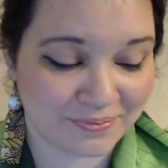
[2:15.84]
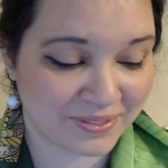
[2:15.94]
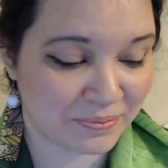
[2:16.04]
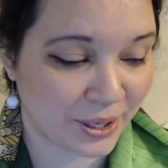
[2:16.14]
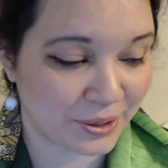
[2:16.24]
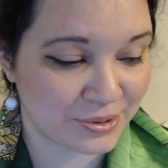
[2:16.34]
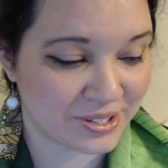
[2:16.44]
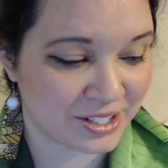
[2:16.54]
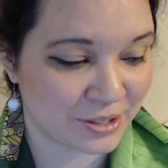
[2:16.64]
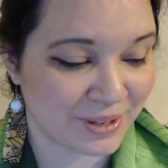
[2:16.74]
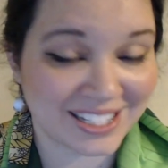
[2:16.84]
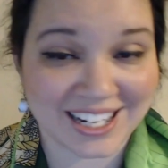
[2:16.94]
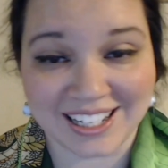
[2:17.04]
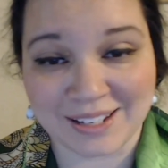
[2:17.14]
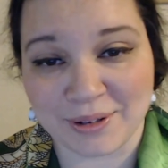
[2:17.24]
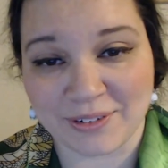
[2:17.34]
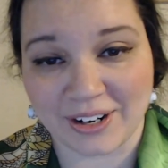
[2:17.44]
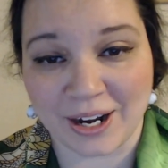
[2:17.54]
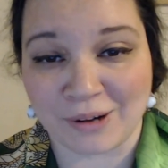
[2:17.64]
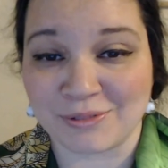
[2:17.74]
pose that you maintain can be very
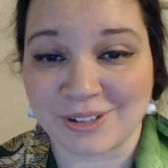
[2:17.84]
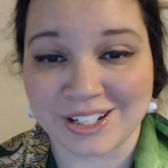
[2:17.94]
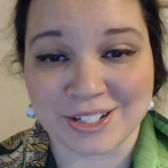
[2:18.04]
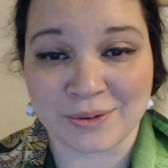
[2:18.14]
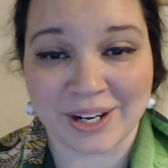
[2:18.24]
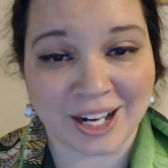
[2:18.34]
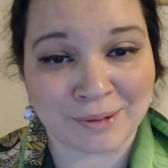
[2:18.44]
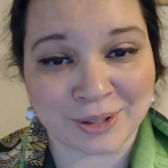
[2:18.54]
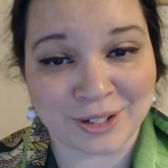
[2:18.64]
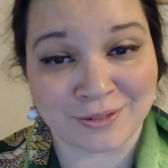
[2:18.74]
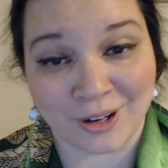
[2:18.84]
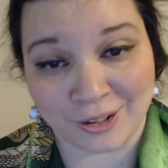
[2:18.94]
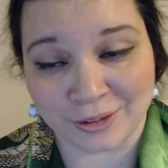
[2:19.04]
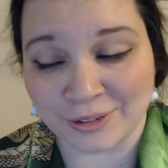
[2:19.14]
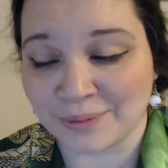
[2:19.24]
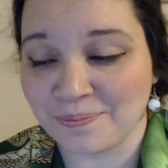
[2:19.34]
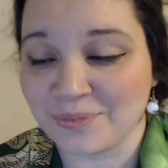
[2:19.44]
helpful, because you wake up when you fall over.